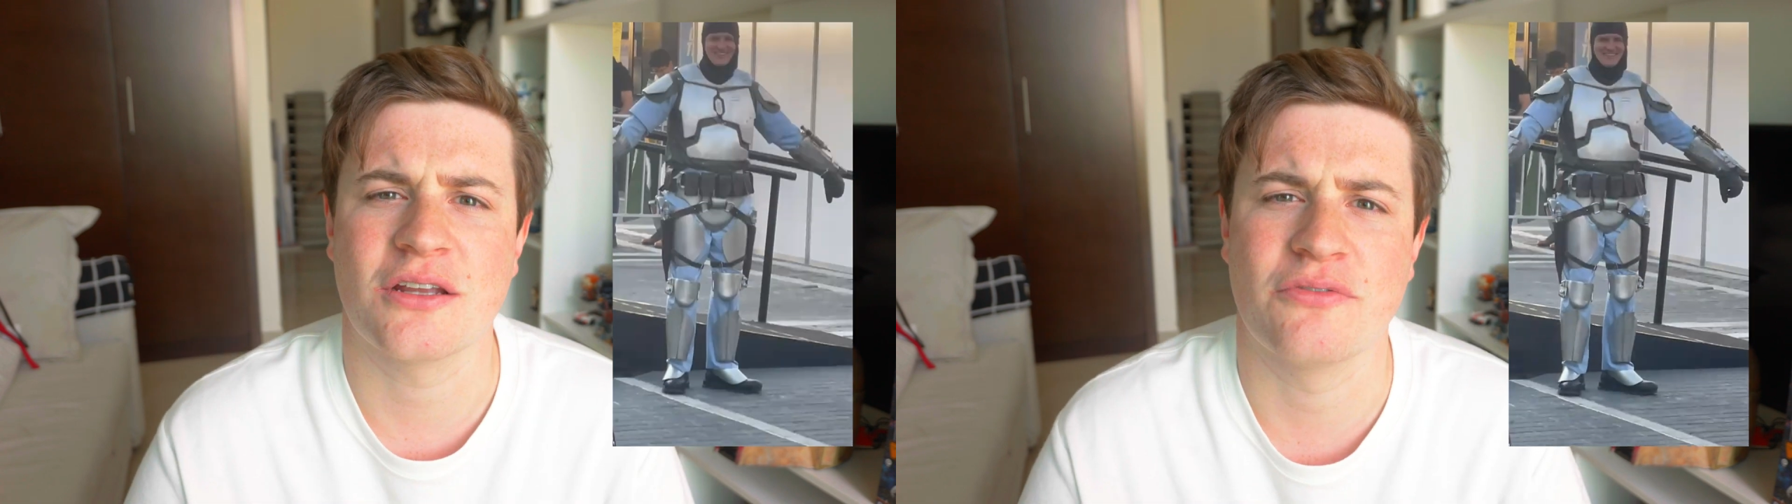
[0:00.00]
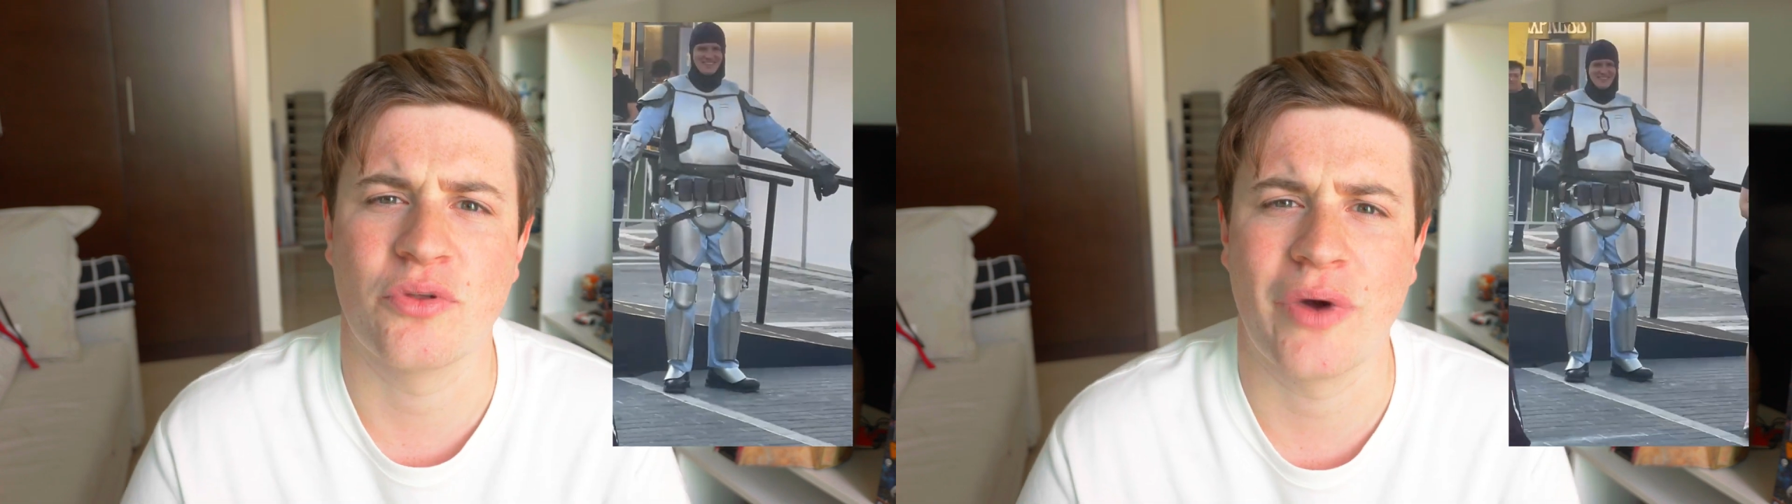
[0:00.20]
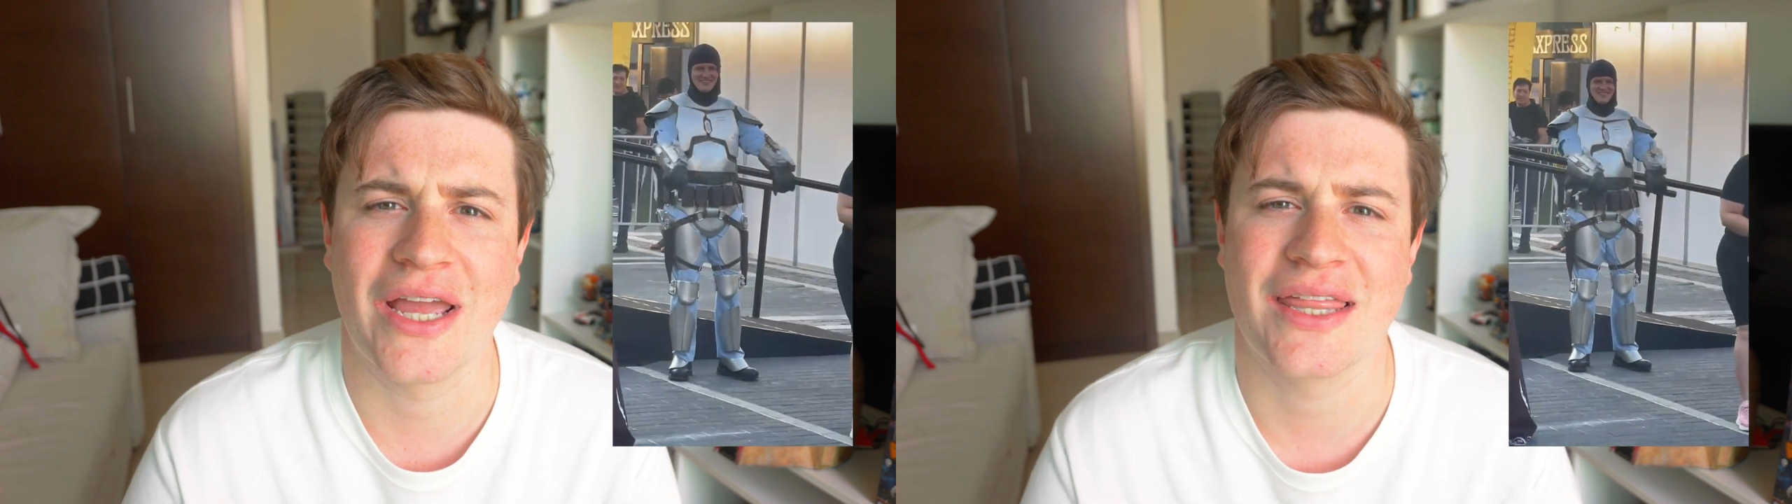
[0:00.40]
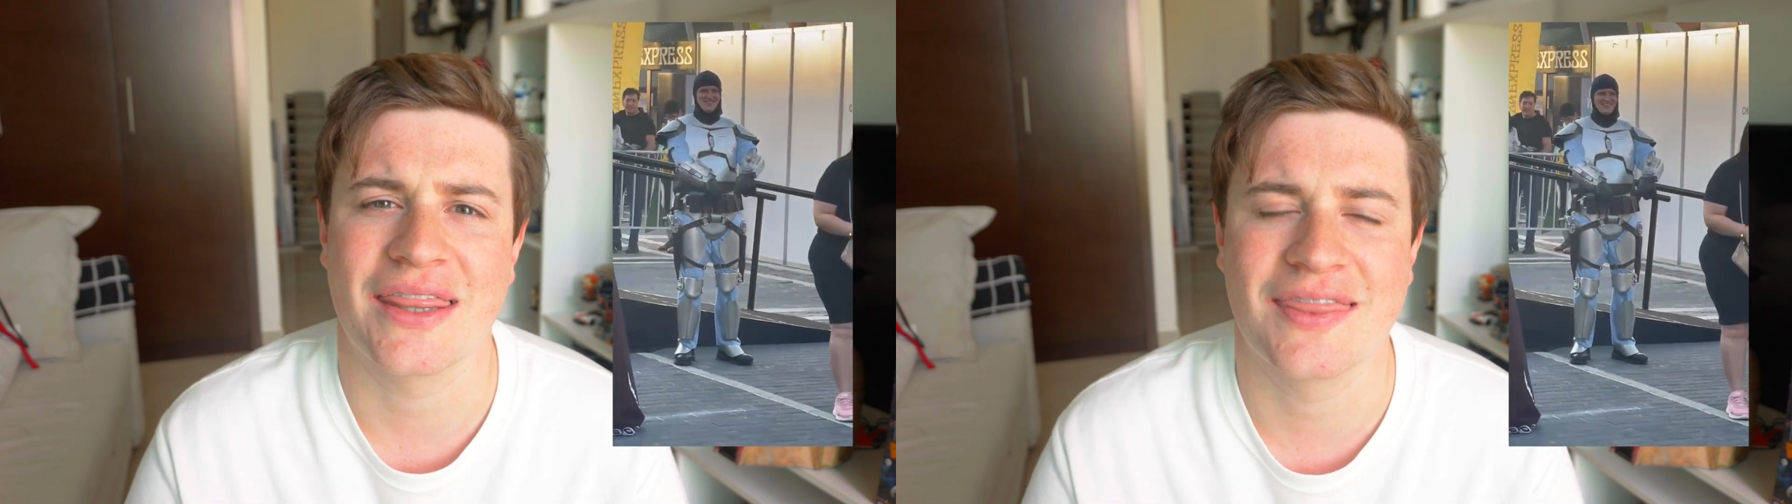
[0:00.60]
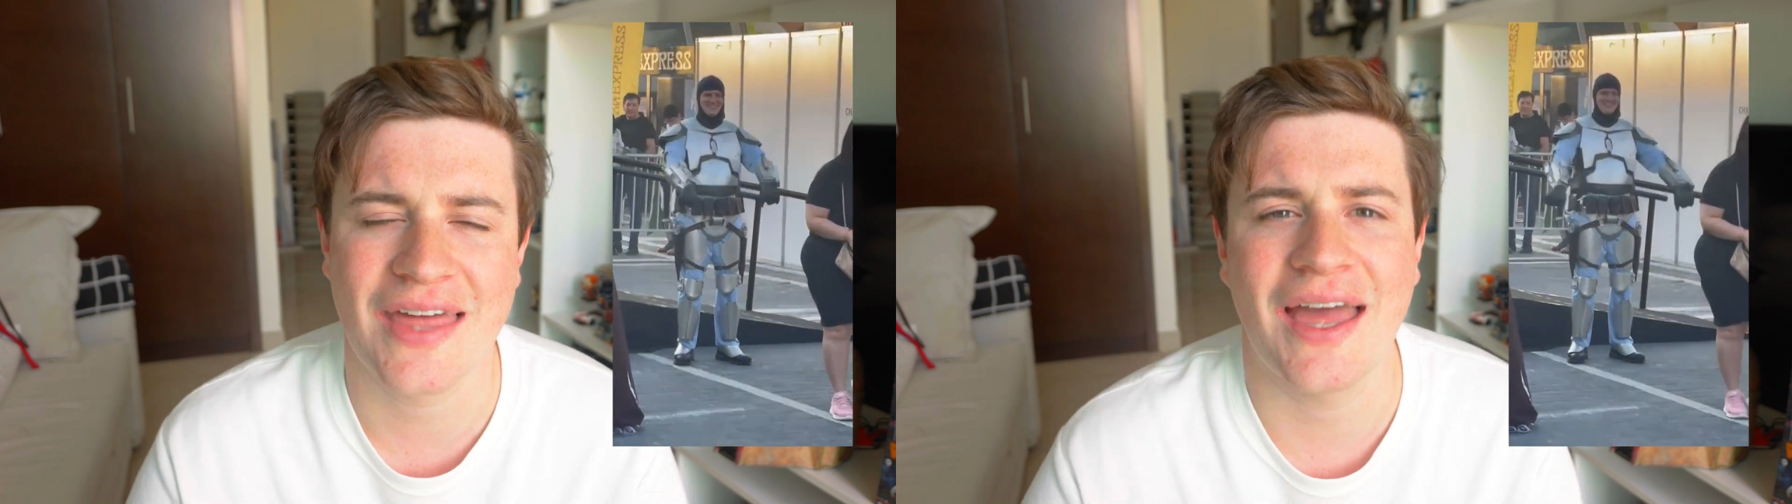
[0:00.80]
of the way
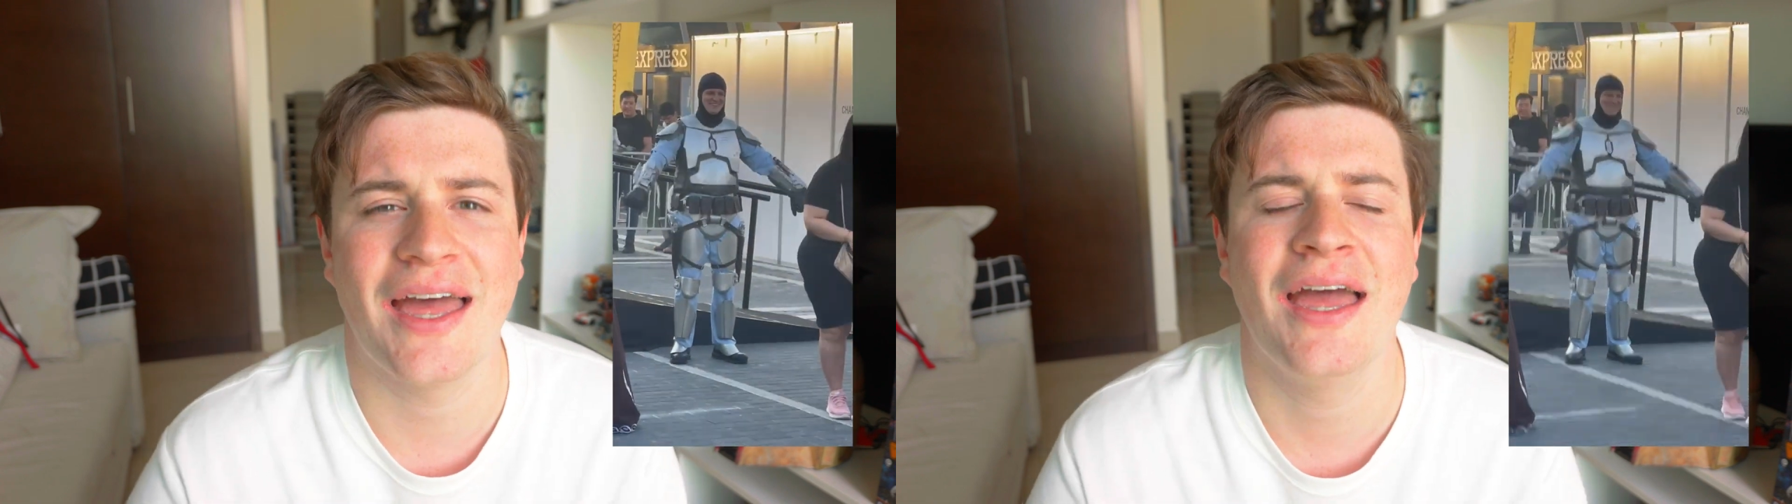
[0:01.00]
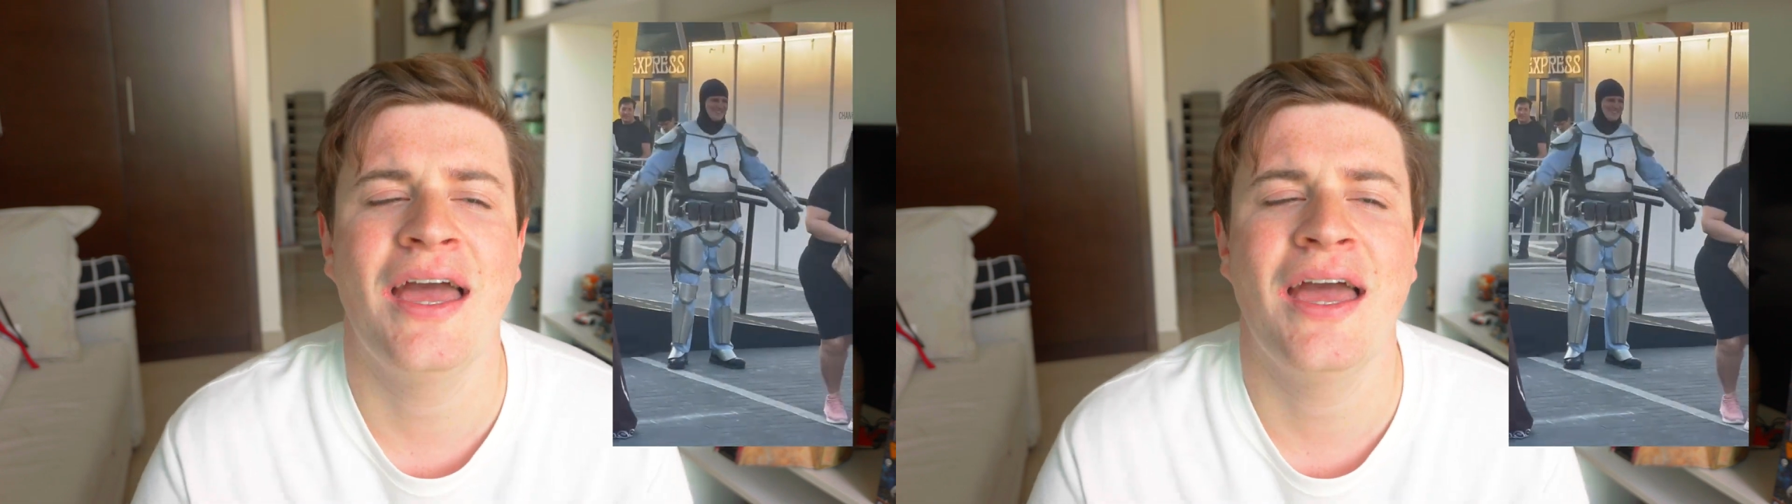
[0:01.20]
there.